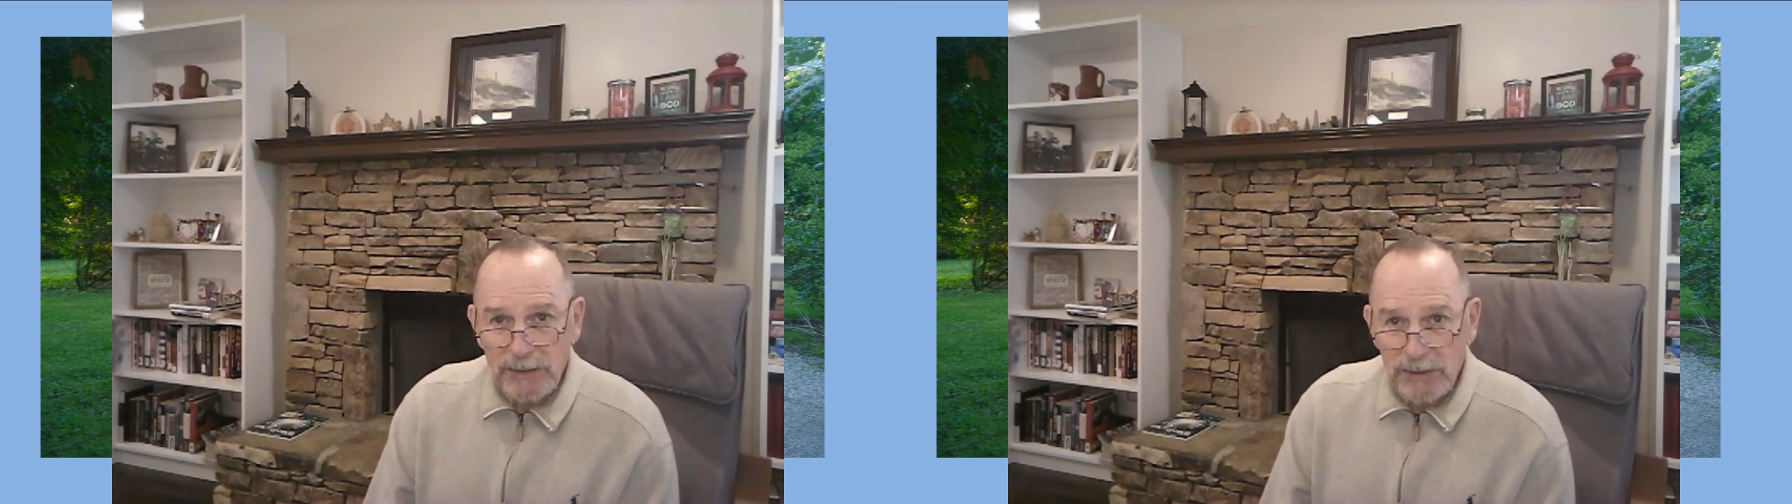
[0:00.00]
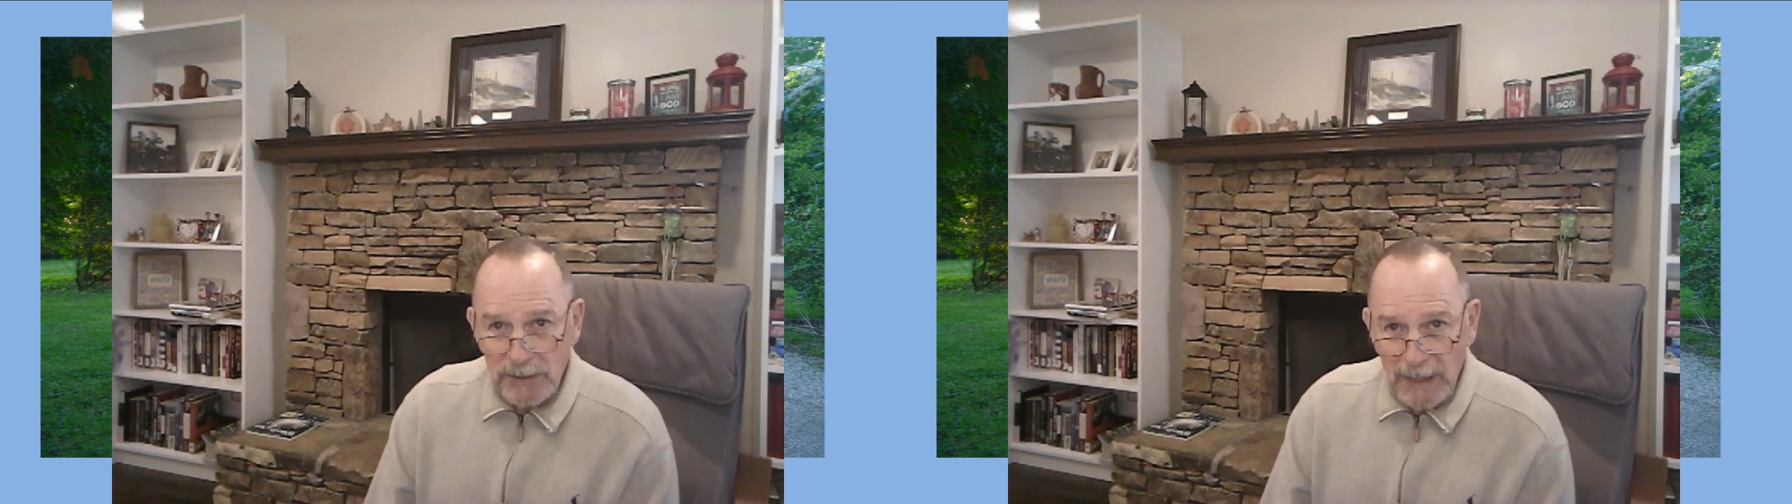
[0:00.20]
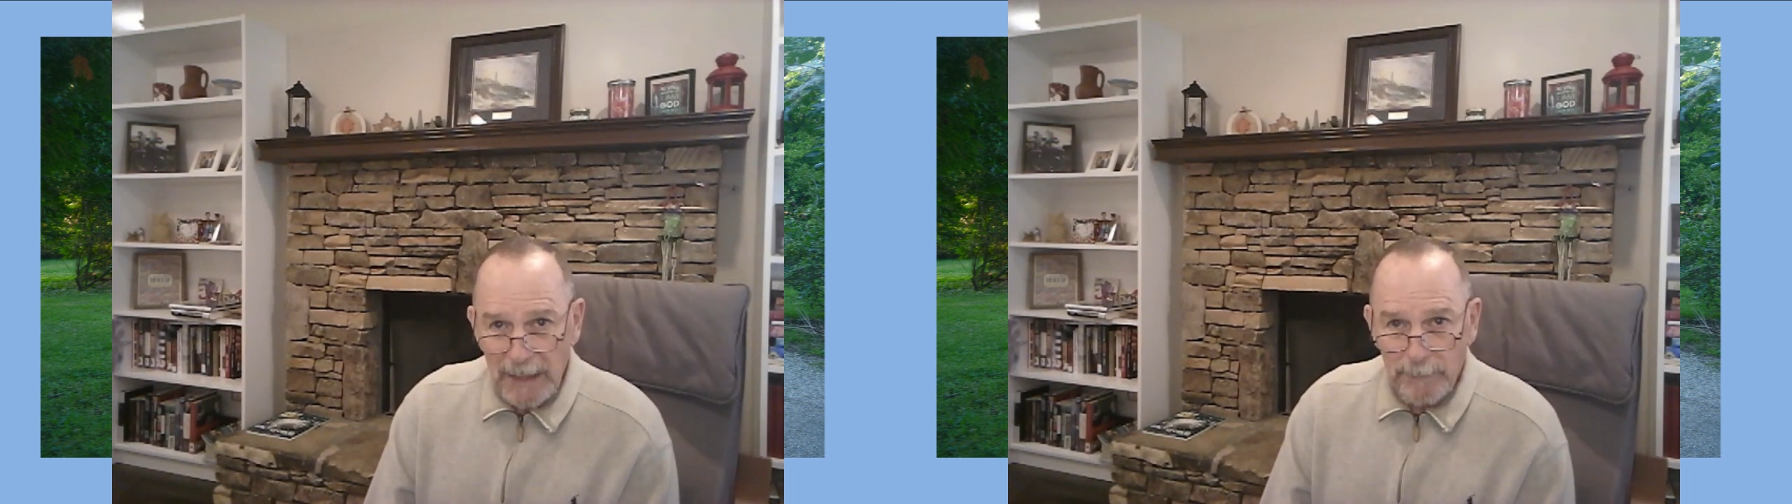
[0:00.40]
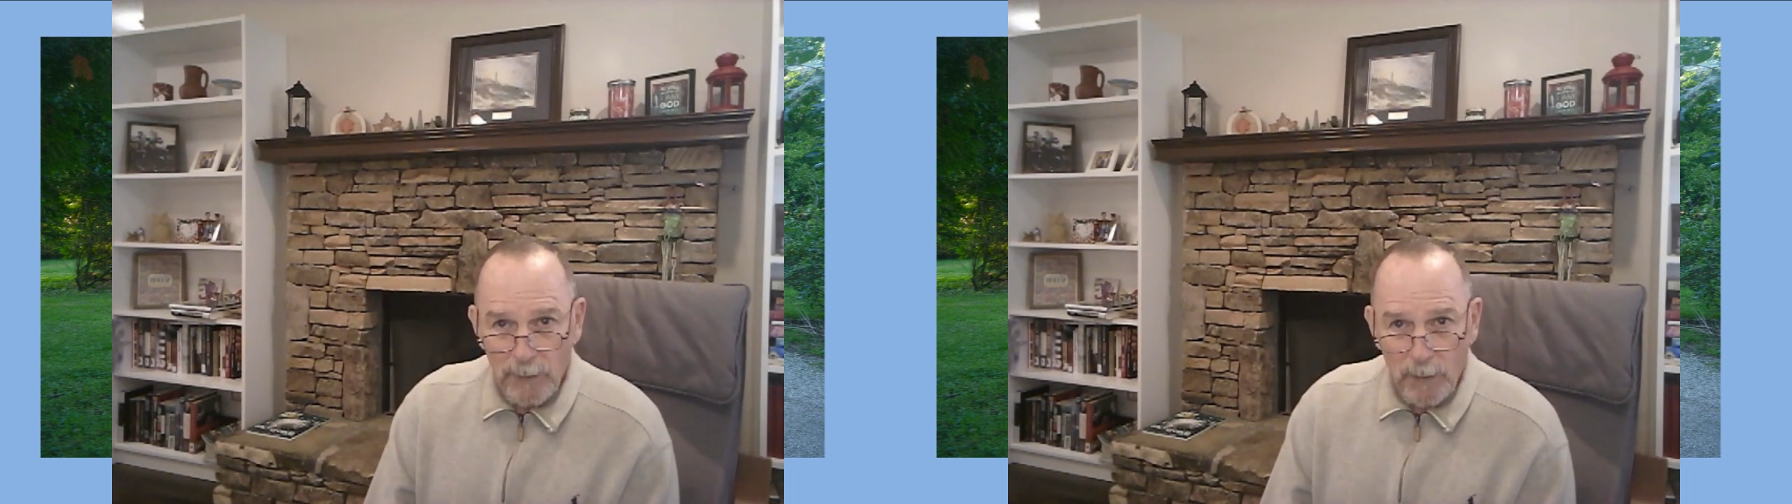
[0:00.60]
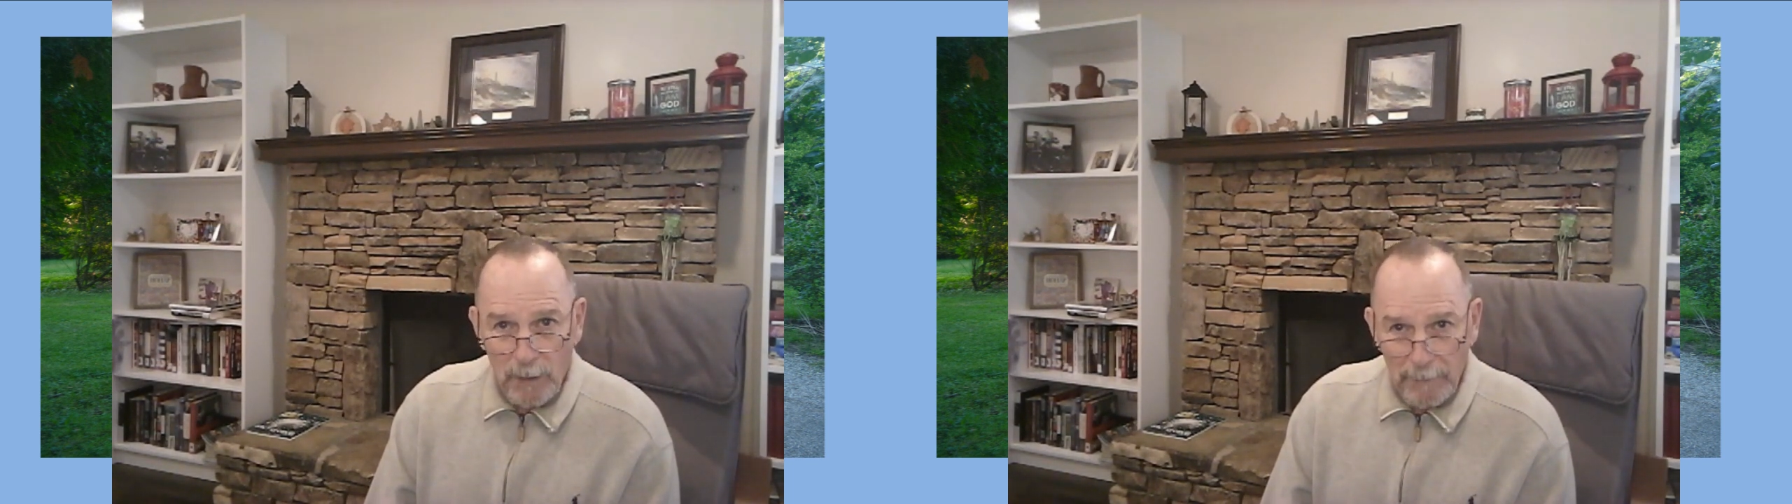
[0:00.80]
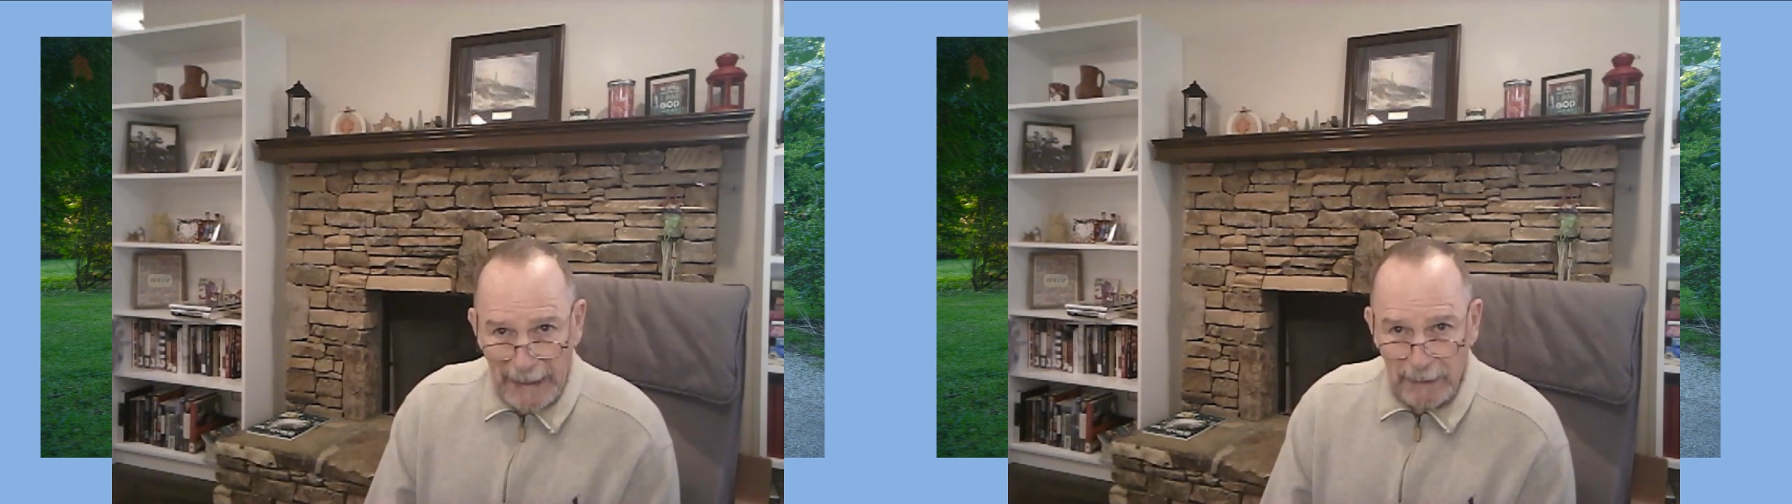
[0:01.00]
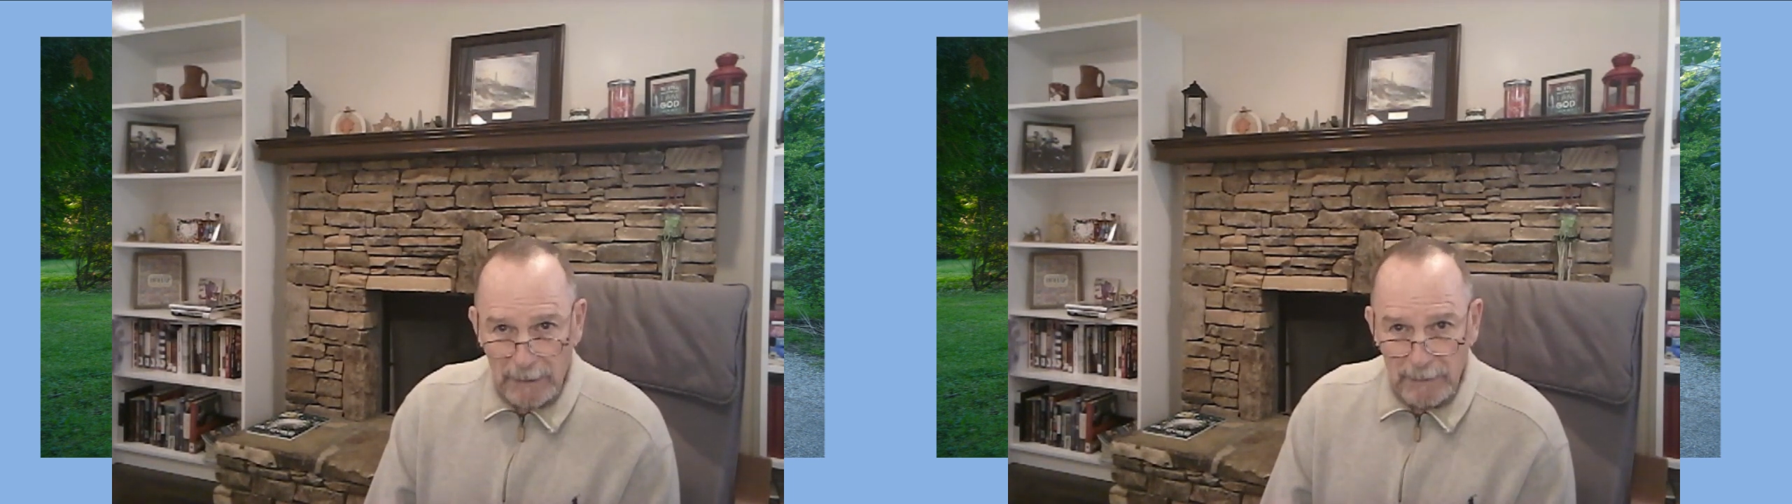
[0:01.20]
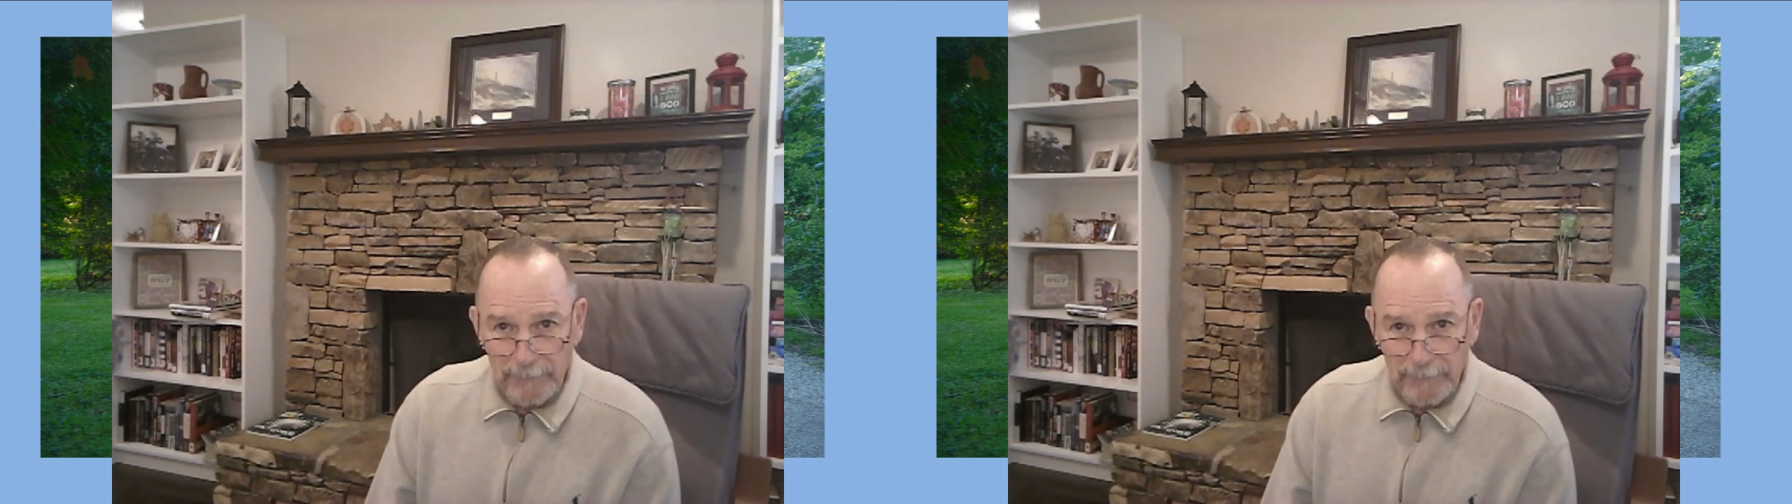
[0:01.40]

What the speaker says: shape, or manner.